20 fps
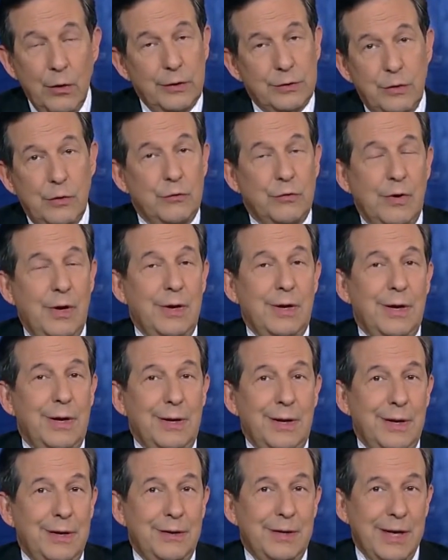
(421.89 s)
Look,
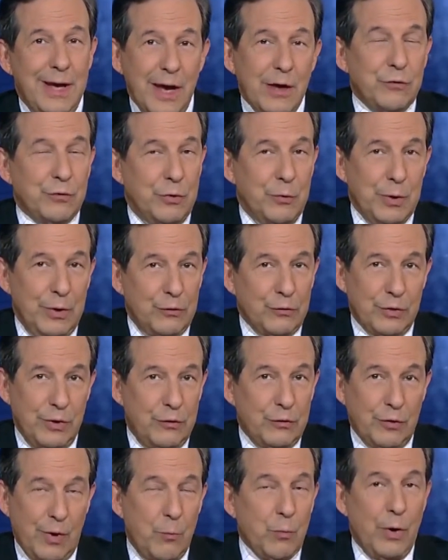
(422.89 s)
the answer is
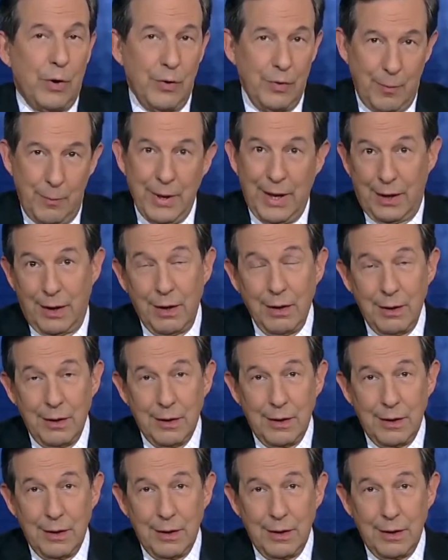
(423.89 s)
it's somewhere in the middle.